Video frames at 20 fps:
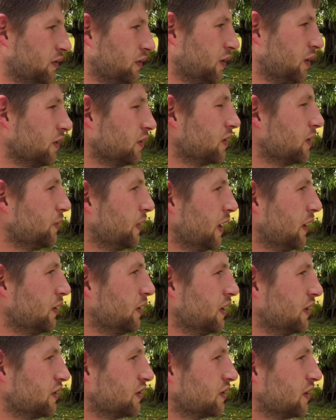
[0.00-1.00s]
talking about
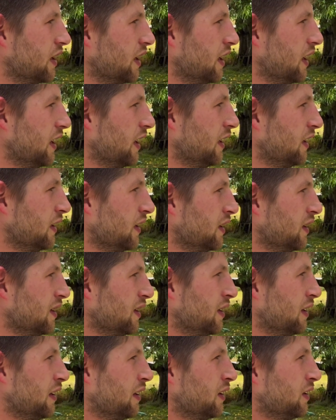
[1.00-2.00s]
is
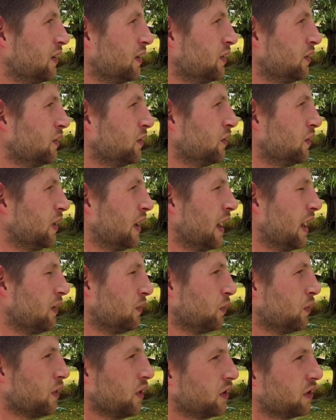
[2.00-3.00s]
at
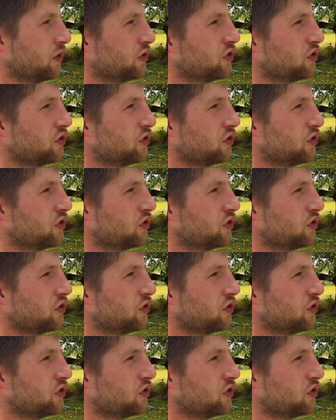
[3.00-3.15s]
work,